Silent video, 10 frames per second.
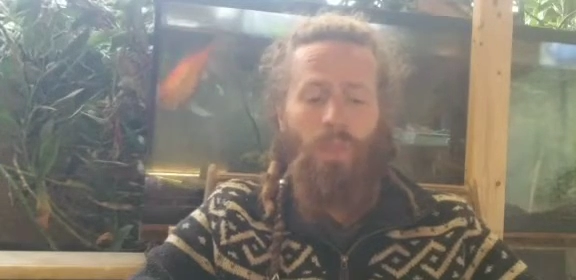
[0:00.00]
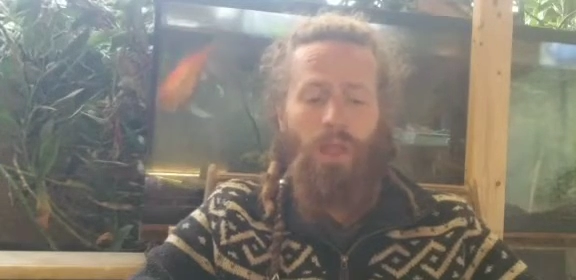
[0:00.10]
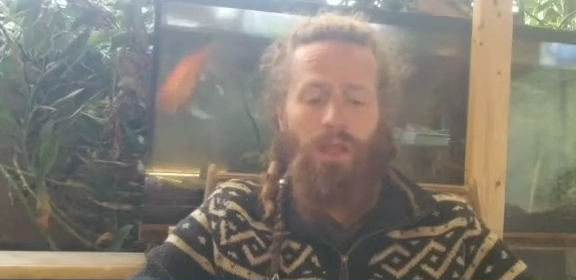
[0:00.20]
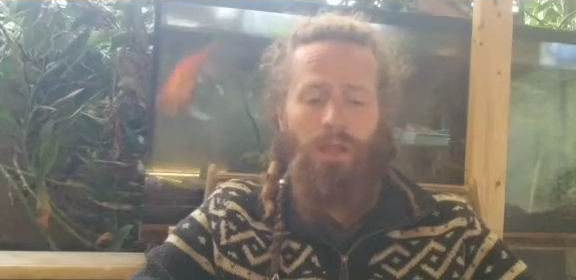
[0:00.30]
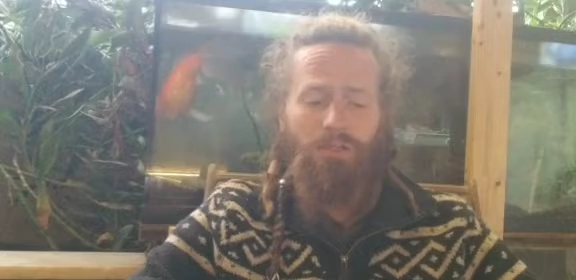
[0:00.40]

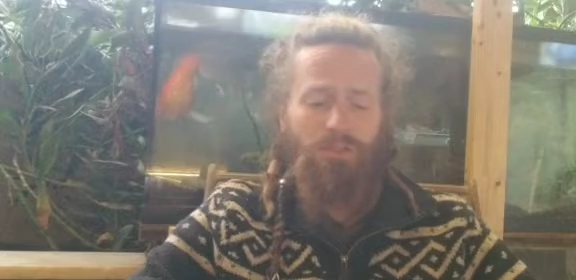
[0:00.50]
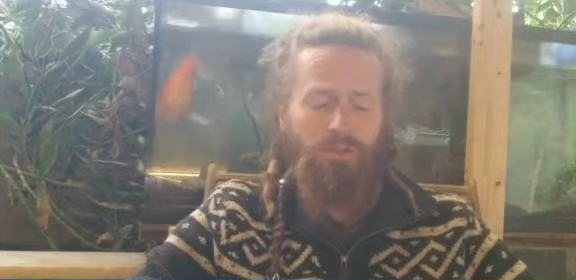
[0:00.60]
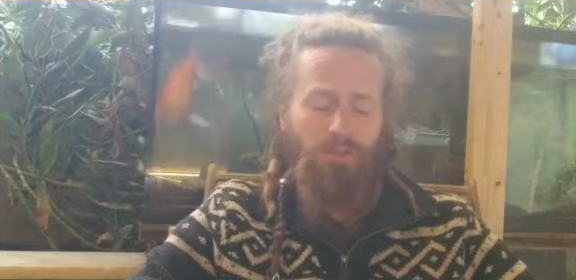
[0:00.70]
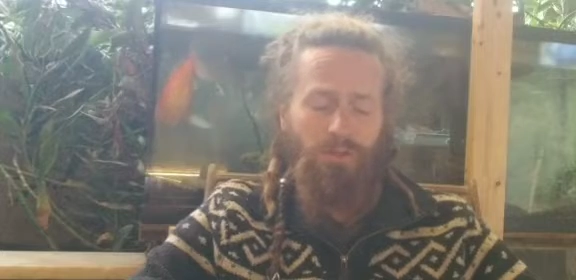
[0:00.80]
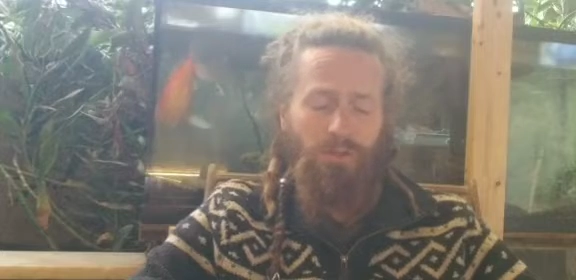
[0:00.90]
and not just
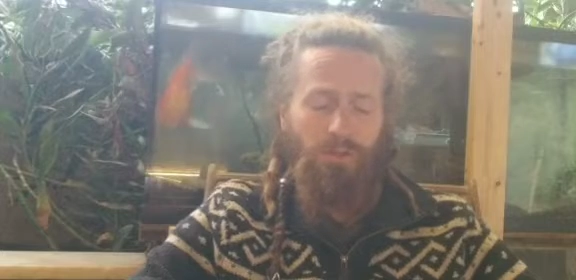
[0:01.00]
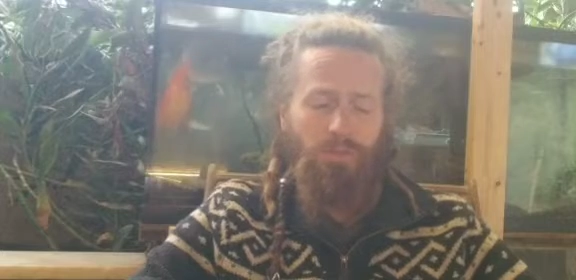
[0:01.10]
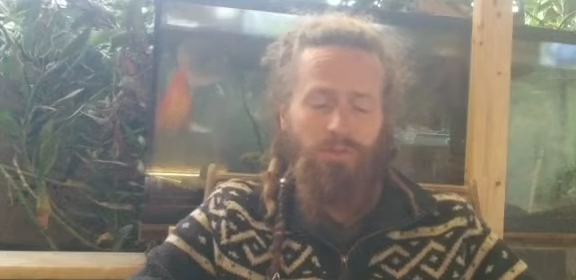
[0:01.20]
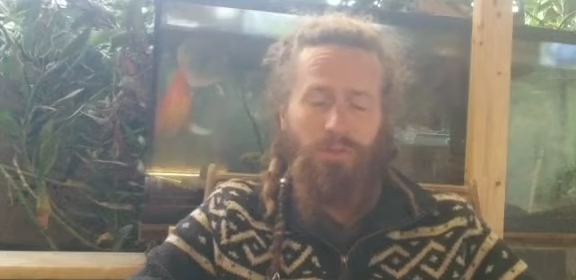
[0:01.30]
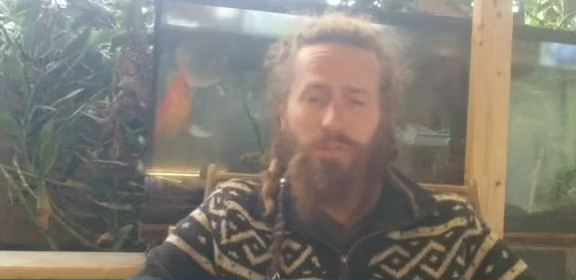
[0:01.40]
for Allodium,
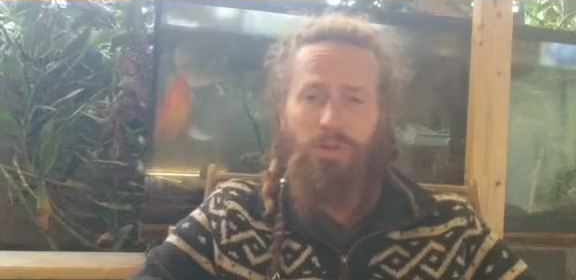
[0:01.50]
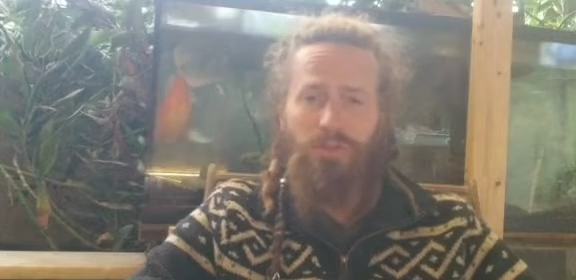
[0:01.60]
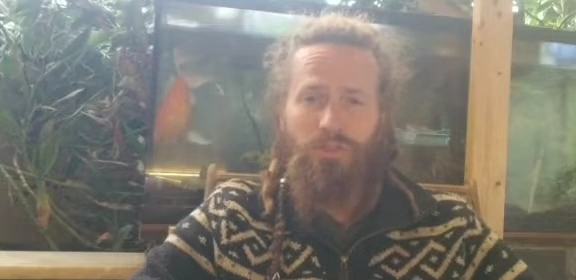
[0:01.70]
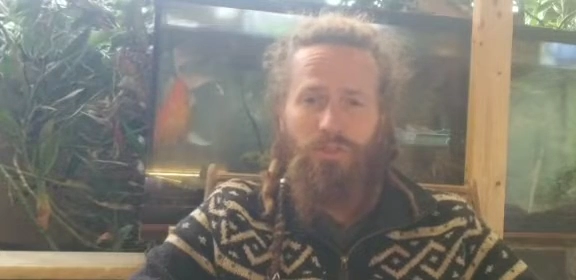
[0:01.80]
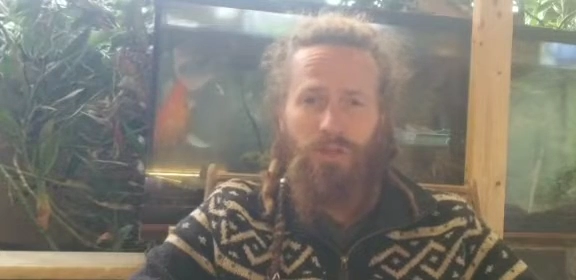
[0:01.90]
for a
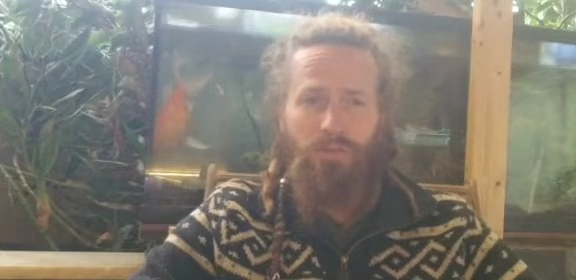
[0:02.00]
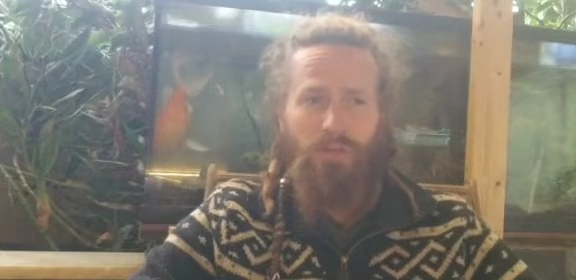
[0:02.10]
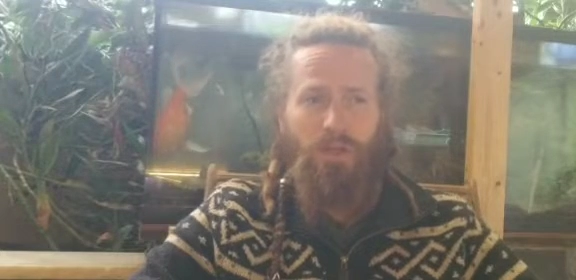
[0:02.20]
multitude of